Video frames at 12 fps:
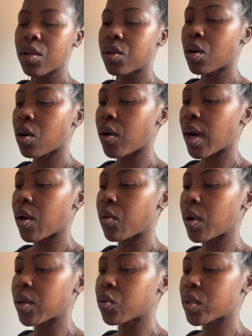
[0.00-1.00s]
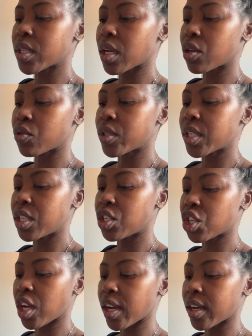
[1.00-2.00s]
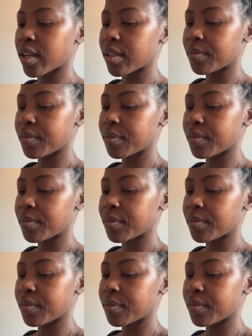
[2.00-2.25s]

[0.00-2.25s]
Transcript: No, it was a routine check.